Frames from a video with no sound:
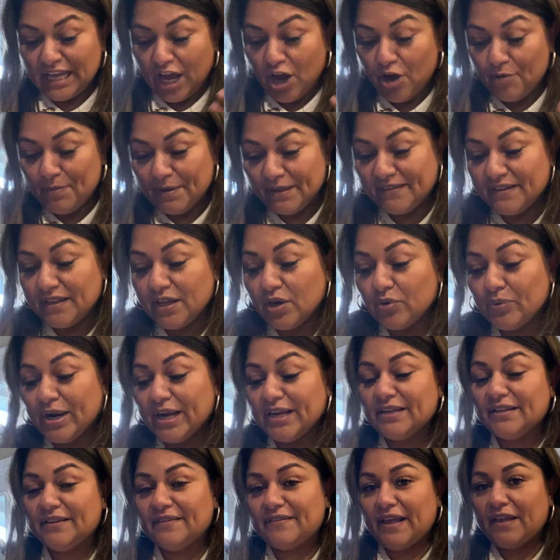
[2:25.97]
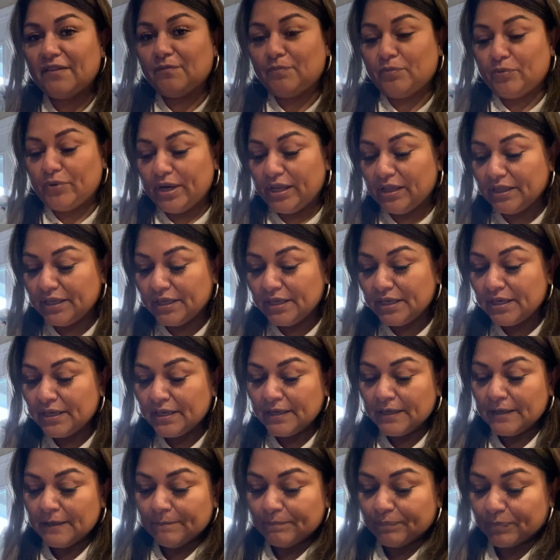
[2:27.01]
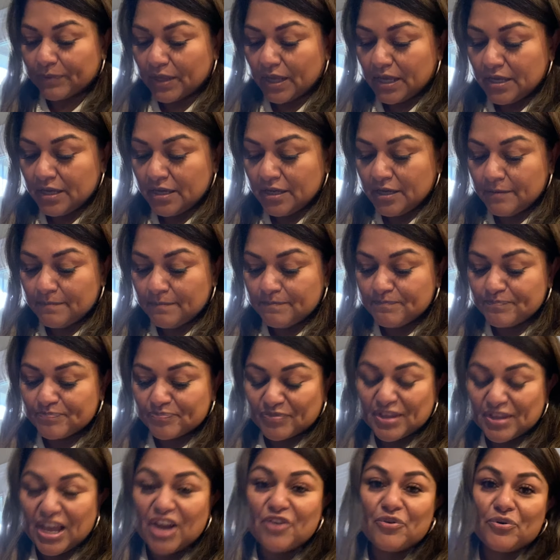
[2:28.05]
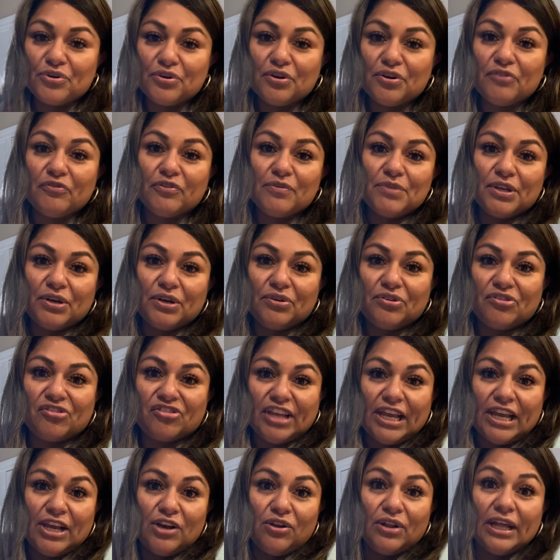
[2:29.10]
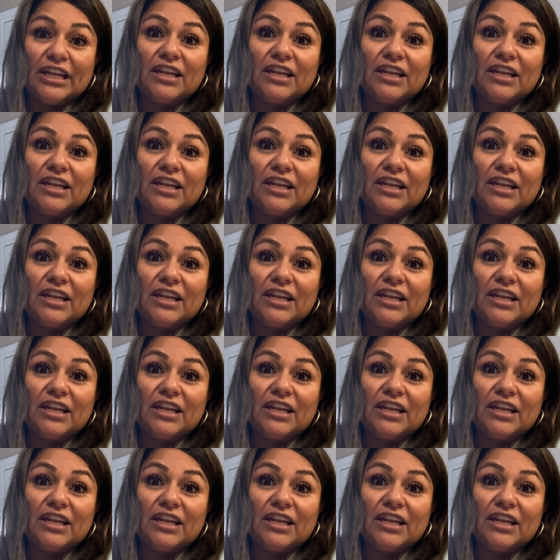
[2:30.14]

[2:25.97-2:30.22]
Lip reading: I hope I said that right. Sarsparilly. I ordered from their sale,